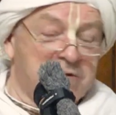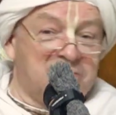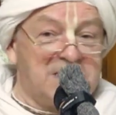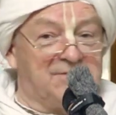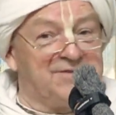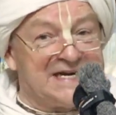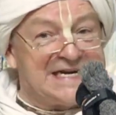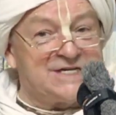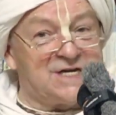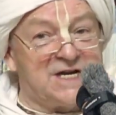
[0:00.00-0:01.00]
Real
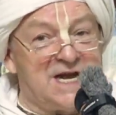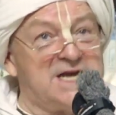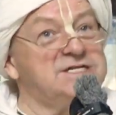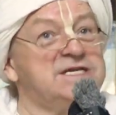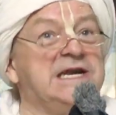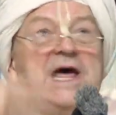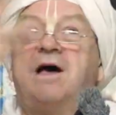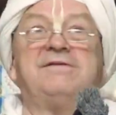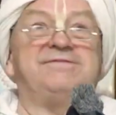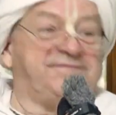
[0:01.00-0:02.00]
religion is
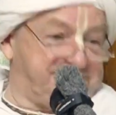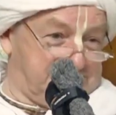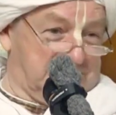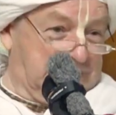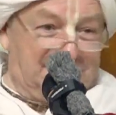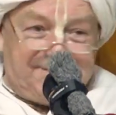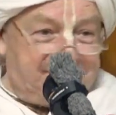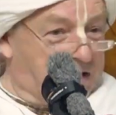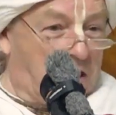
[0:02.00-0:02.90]
love, love of